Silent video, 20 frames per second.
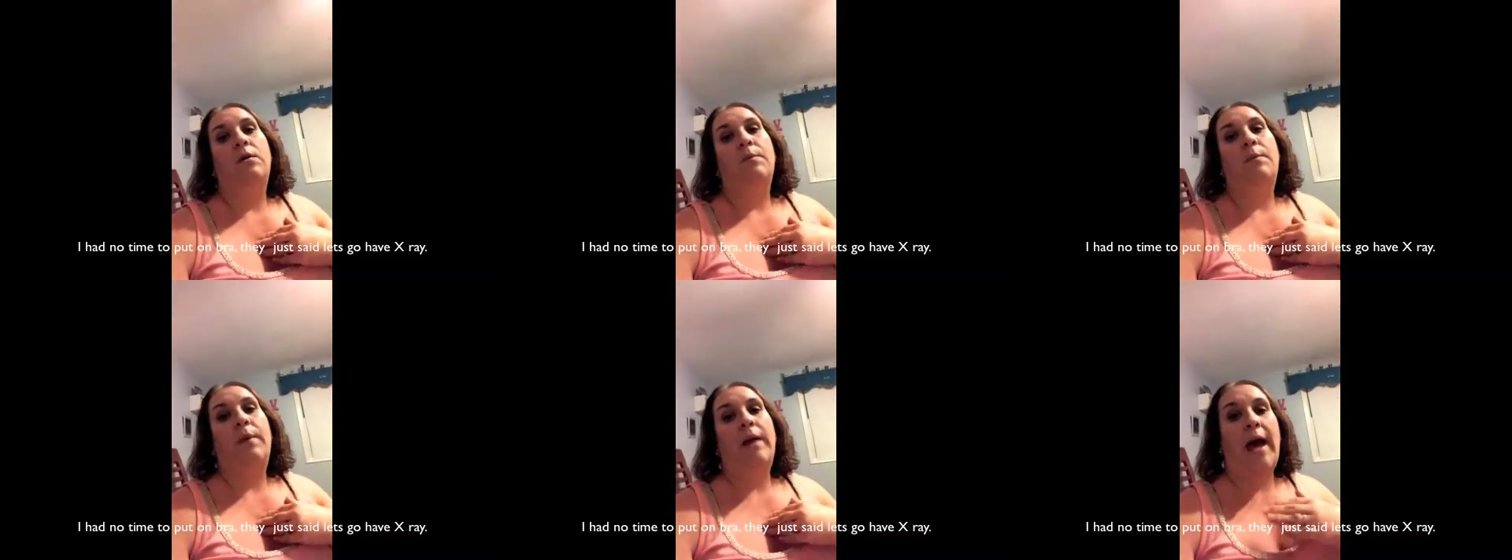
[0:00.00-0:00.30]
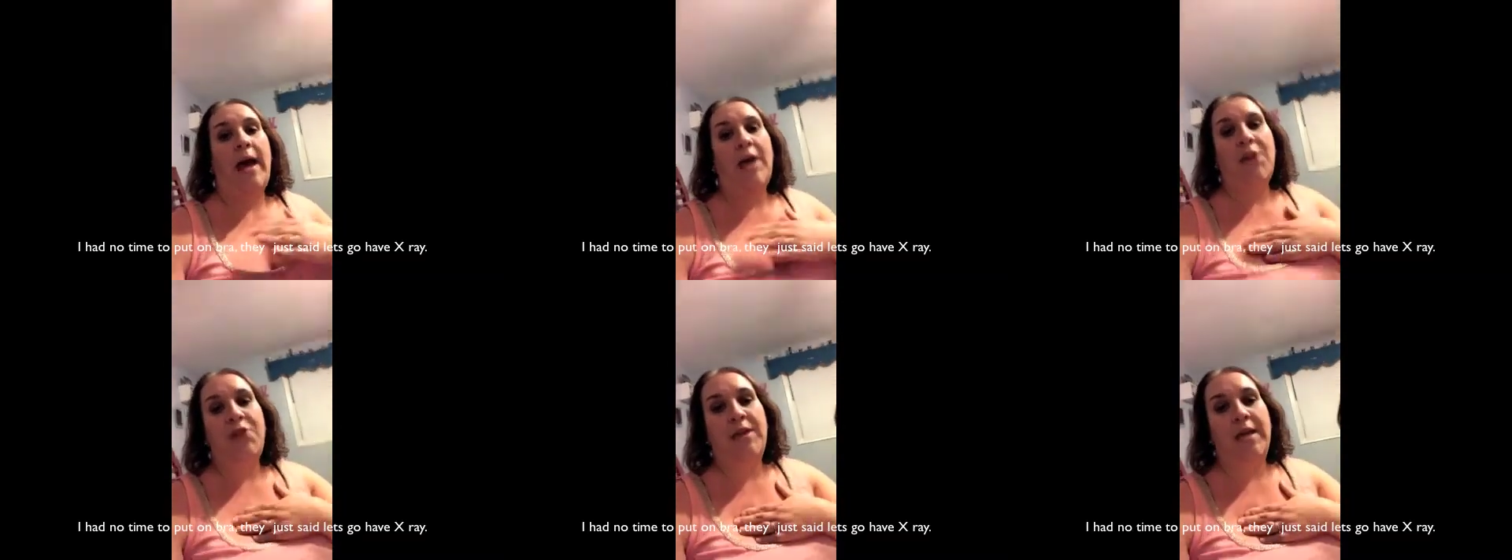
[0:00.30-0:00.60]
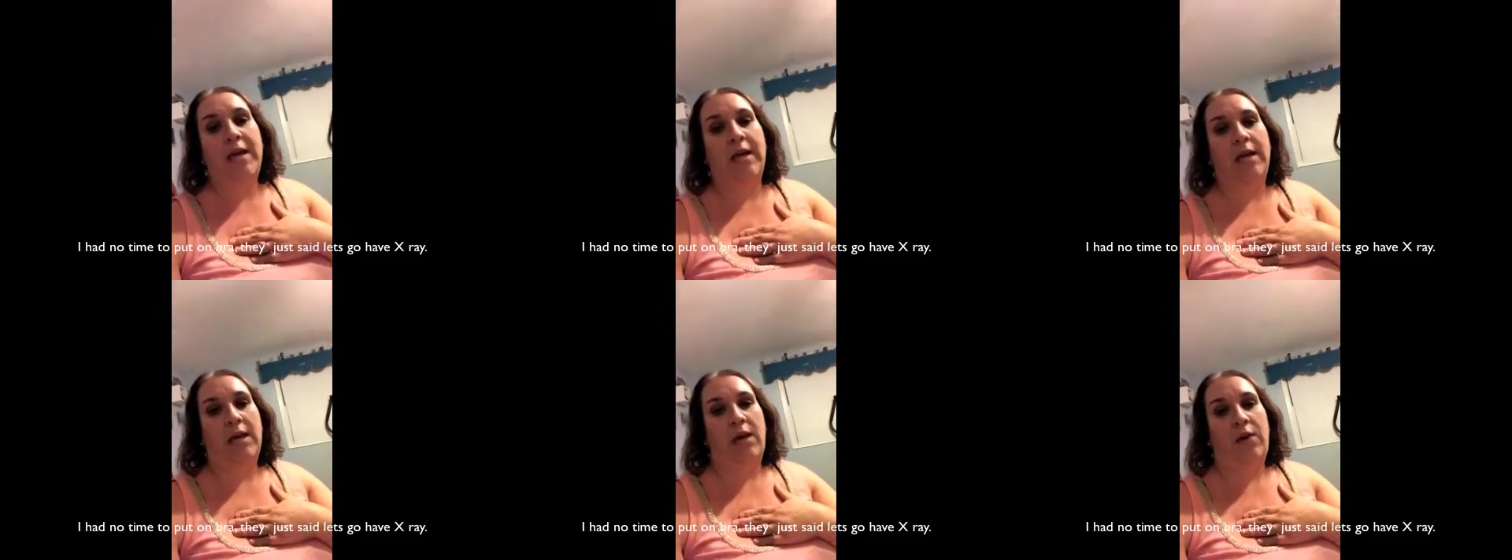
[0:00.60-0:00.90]
But I
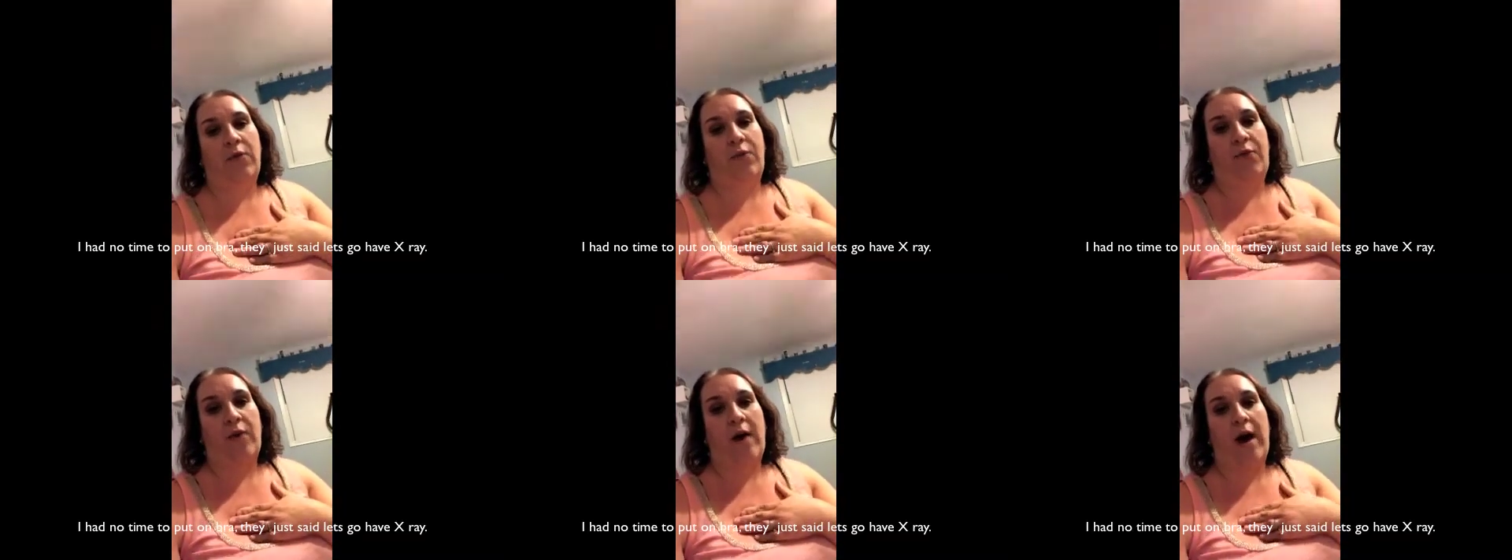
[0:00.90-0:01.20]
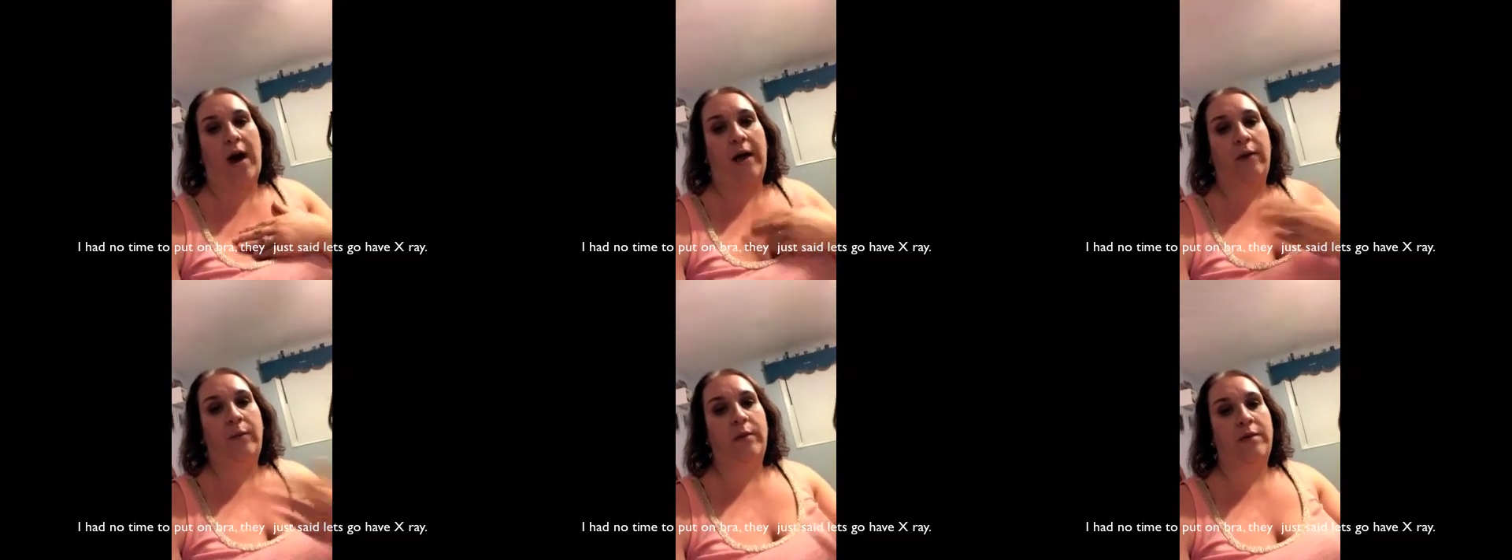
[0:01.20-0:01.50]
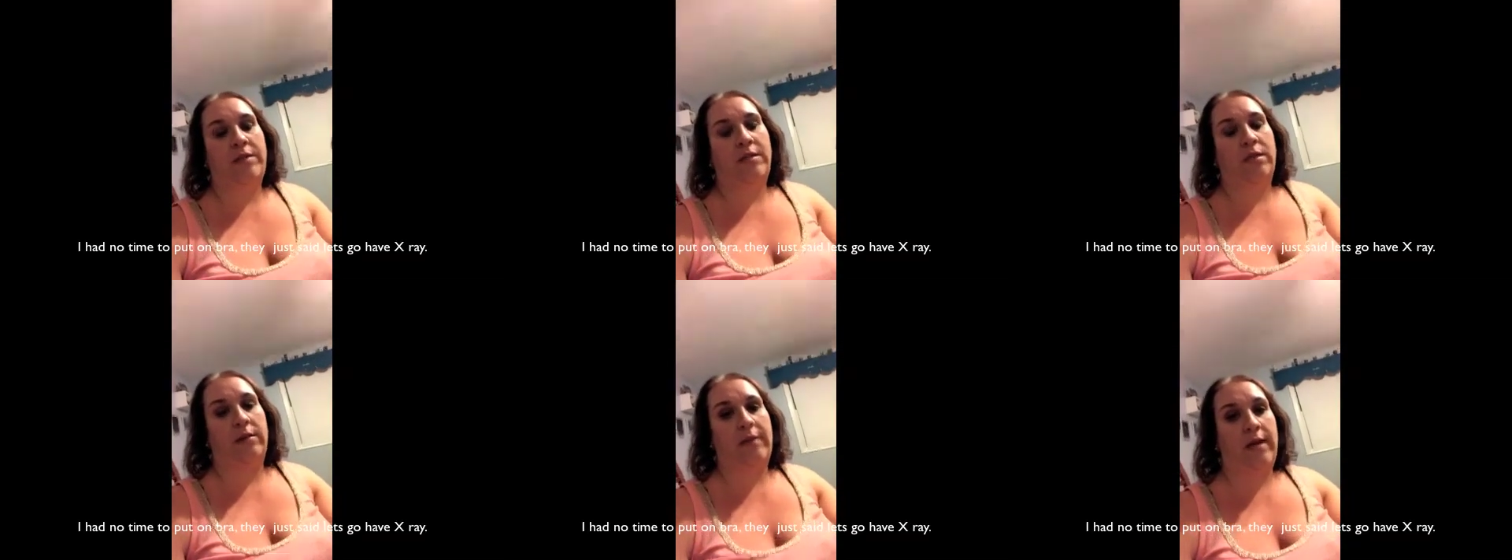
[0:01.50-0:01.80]
think if I
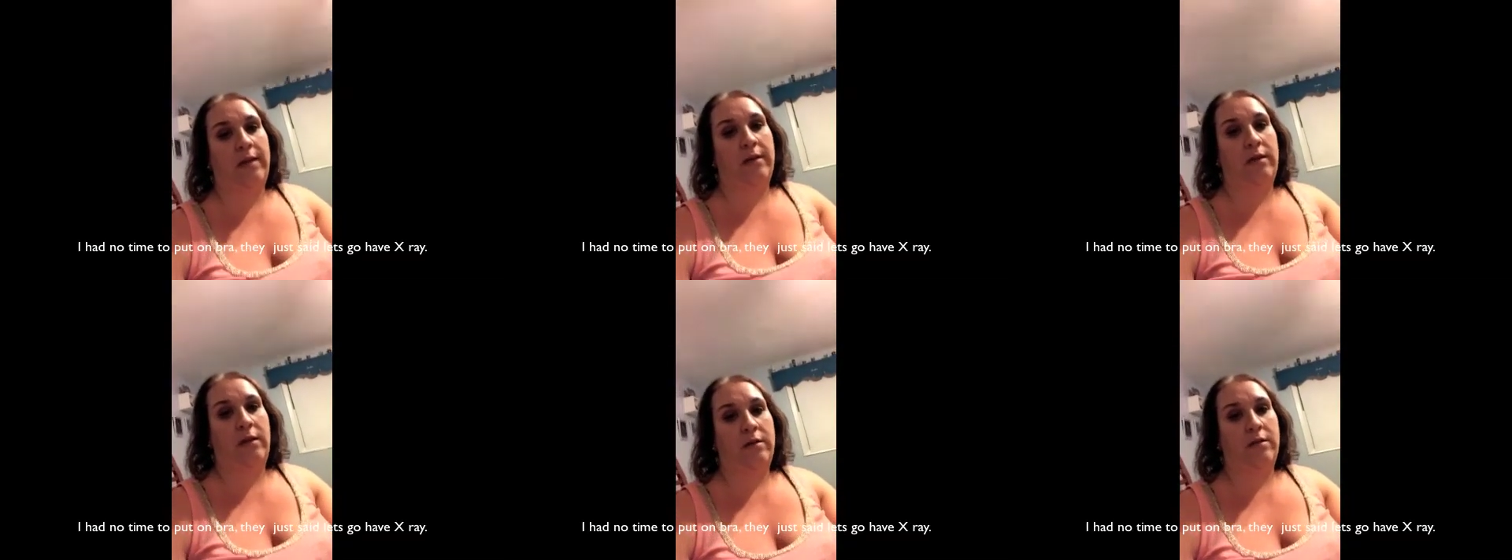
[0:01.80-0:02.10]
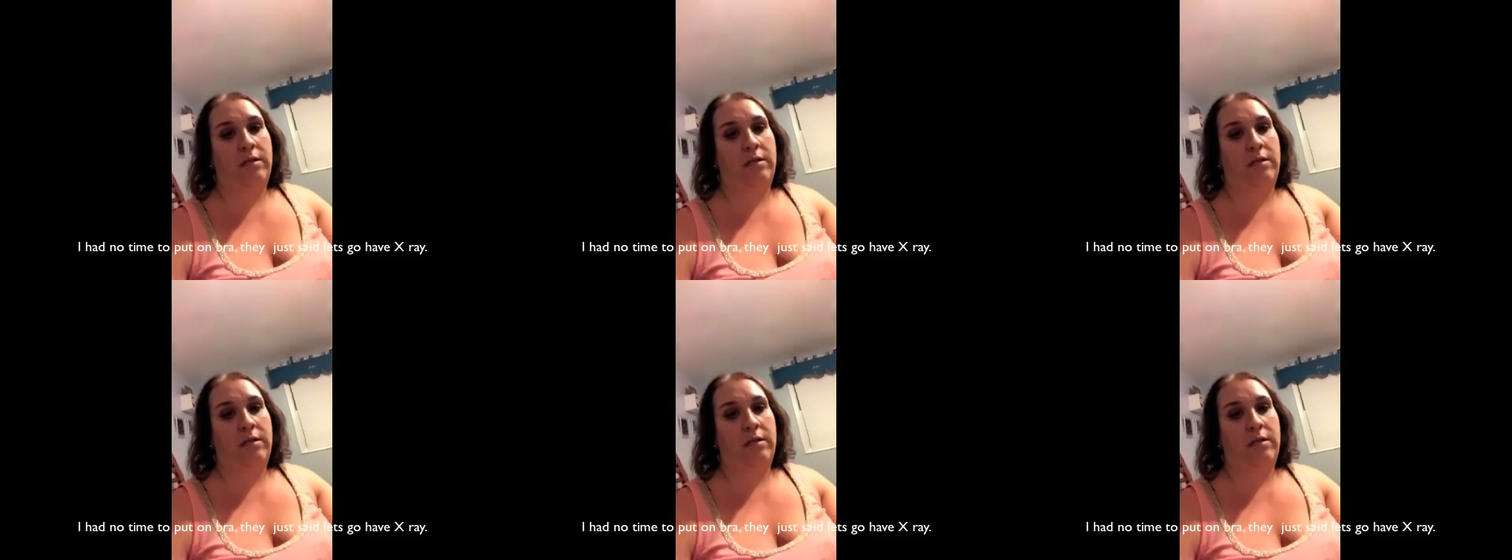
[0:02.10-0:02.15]
was still laying there